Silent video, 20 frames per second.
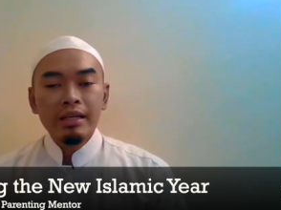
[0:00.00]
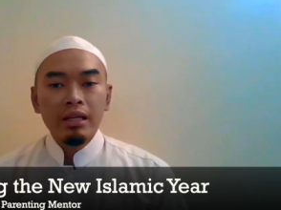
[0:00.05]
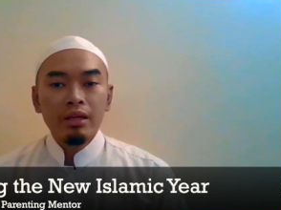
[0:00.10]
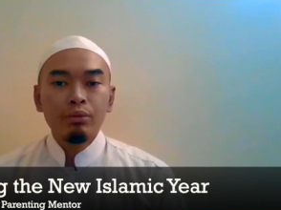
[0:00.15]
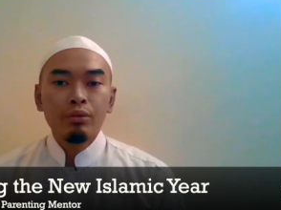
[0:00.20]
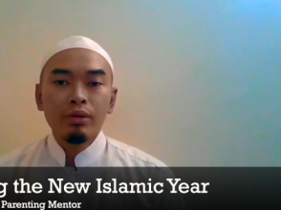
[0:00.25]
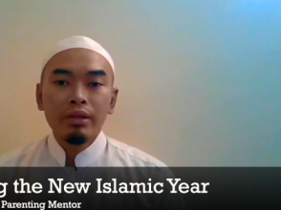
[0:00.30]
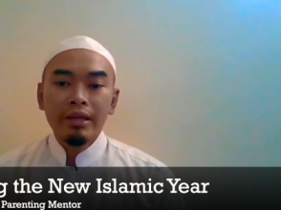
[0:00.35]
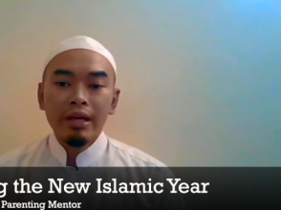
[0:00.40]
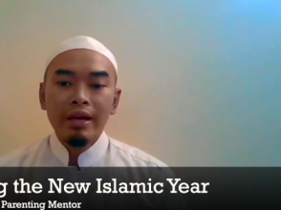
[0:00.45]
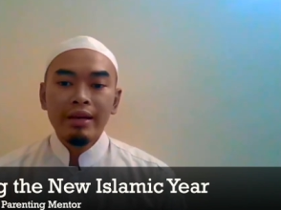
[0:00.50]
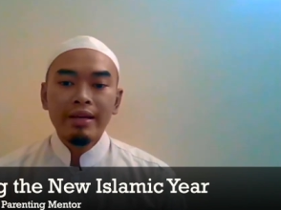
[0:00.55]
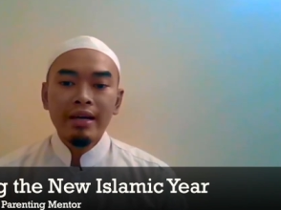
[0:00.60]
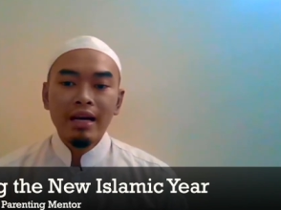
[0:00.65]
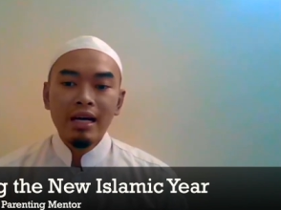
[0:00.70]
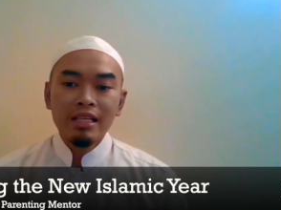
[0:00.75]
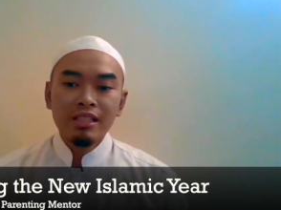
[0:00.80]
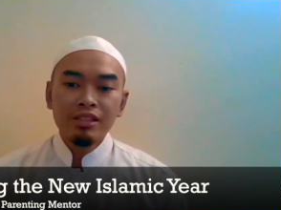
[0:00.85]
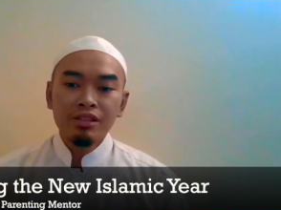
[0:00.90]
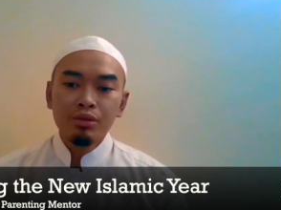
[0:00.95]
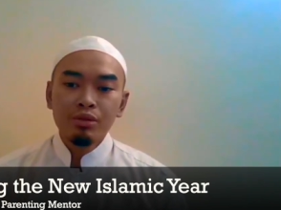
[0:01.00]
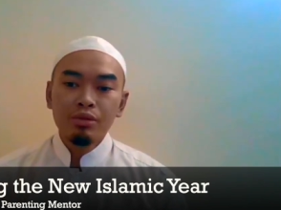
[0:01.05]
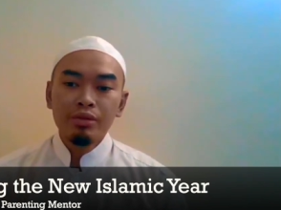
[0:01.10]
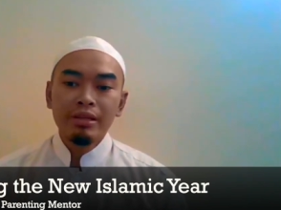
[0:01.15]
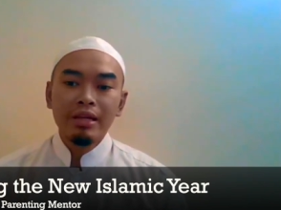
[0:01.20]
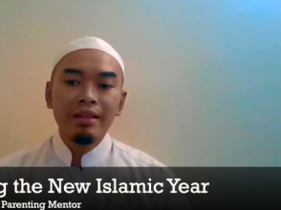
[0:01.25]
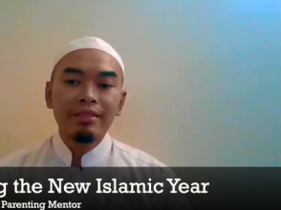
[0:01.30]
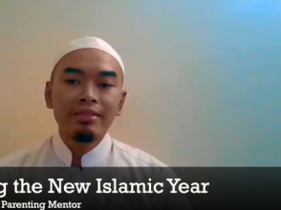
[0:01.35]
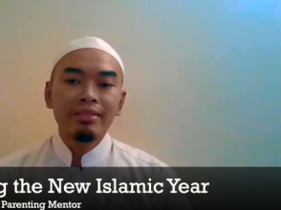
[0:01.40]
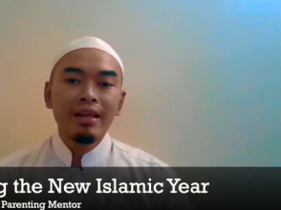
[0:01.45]
it will carry us through
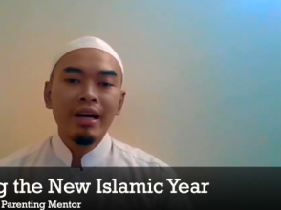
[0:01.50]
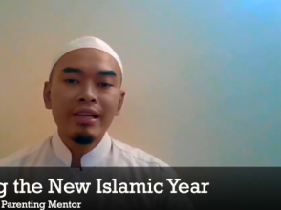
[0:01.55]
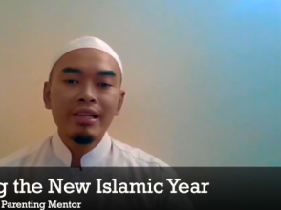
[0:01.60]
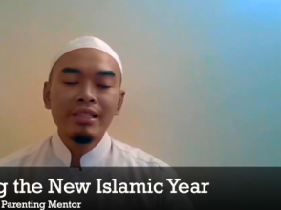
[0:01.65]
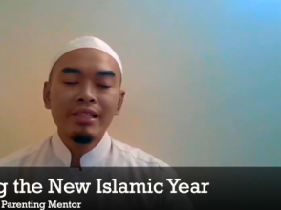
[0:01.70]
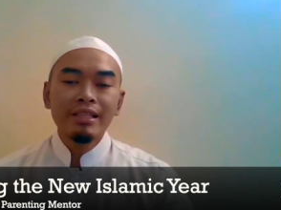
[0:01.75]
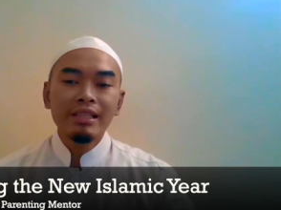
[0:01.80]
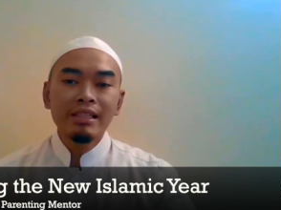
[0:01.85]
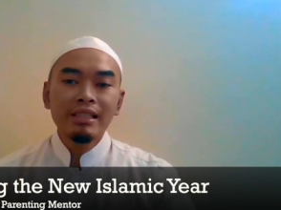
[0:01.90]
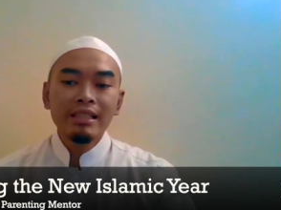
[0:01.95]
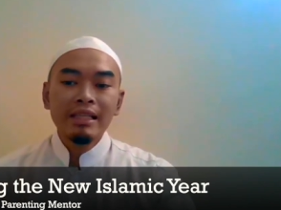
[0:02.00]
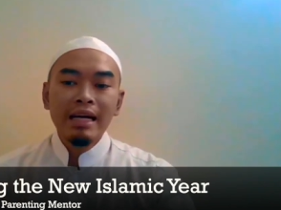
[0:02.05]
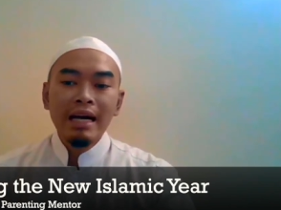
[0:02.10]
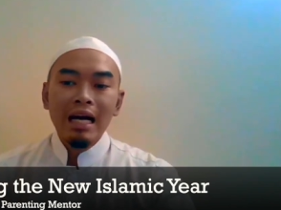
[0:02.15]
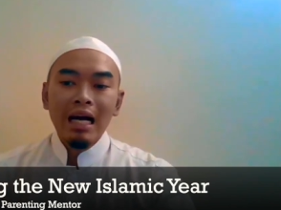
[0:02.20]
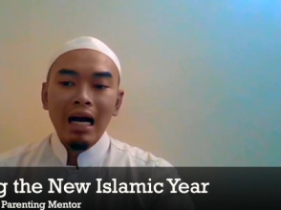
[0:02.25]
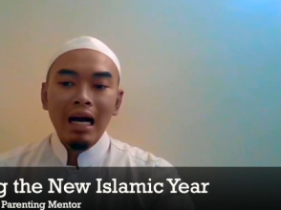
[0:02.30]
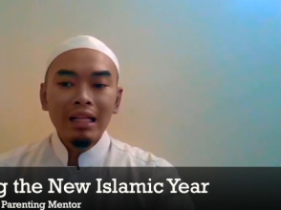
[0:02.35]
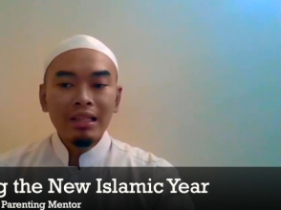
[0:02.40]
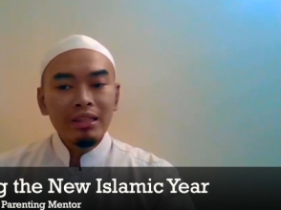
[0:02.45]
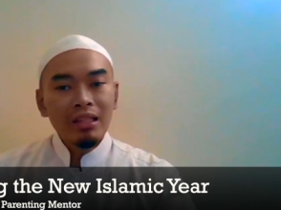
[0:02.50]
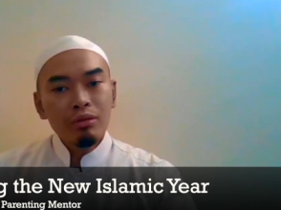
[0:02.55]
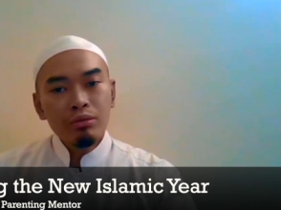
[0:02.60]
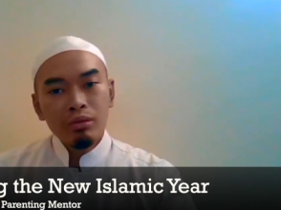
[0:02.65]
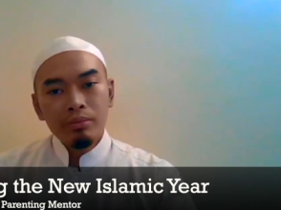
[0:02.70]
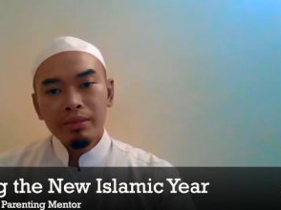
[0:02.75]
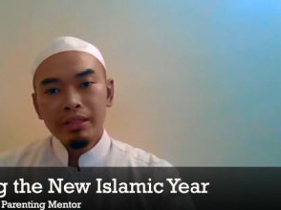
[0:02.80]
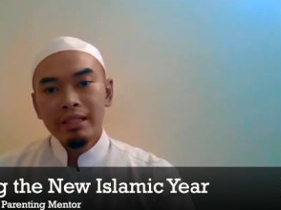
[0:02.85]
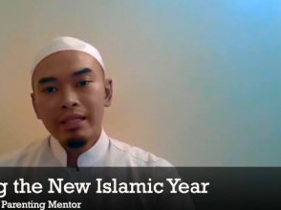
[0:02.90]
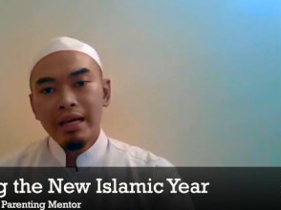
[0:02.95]
the entire year until
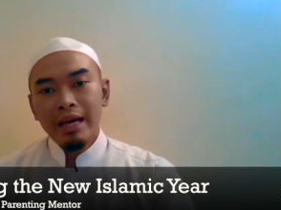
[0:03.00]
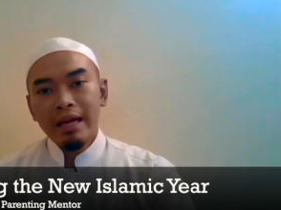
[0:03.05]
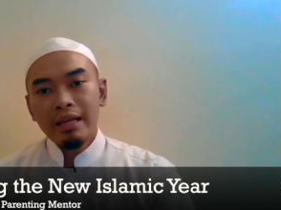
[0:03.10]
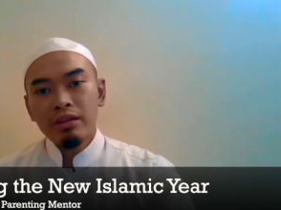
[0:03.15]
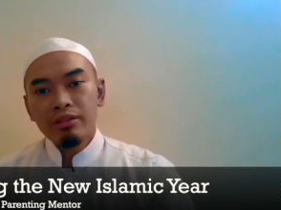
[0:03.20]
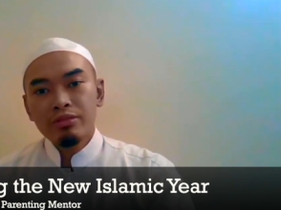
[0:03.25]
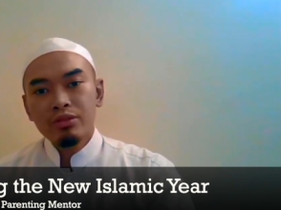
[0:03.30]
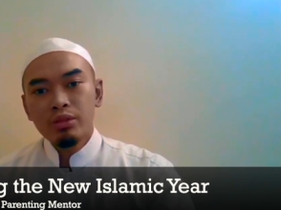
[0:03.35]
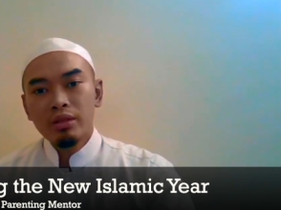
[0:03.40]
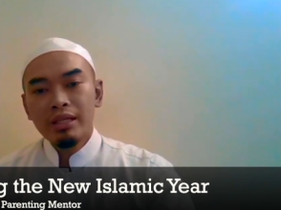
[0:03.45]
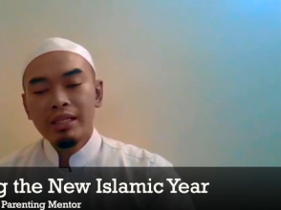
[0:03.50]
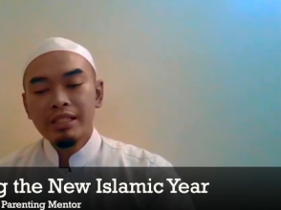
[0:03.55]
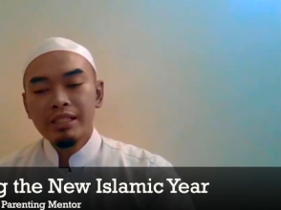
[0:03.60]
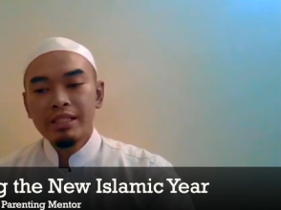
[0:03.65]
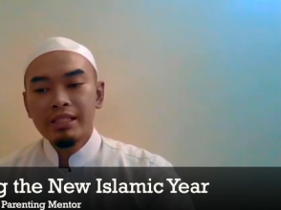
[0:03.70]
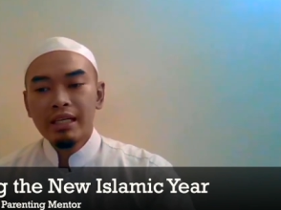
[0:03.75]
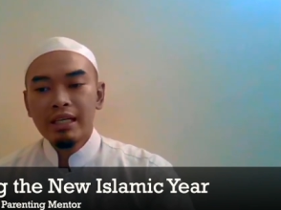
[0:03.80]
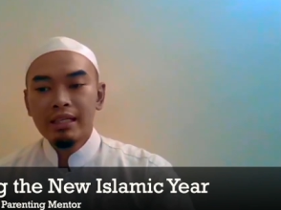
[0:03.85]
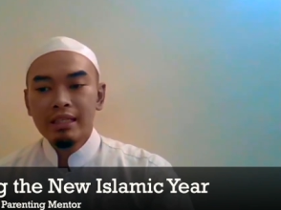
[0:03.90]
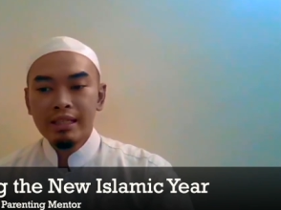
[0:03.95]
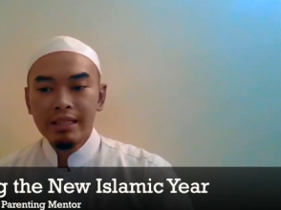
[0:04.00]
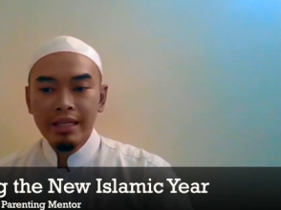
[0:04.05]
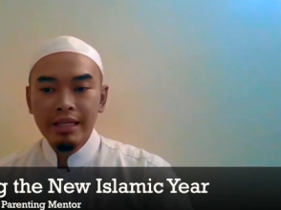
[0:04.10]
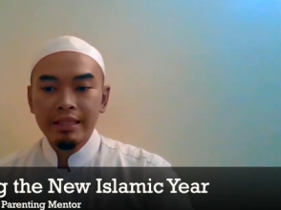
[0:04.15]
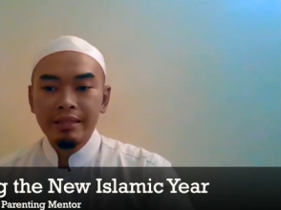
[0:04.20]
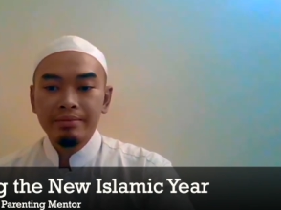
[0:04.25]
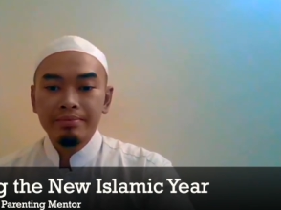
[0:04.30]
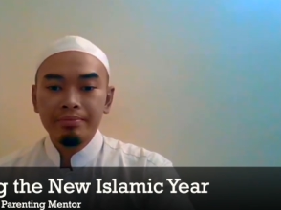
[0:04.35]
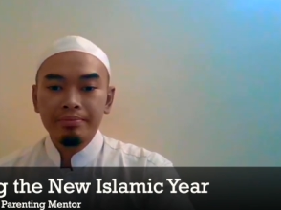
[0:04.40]
we meet the end of Zulhijjah again.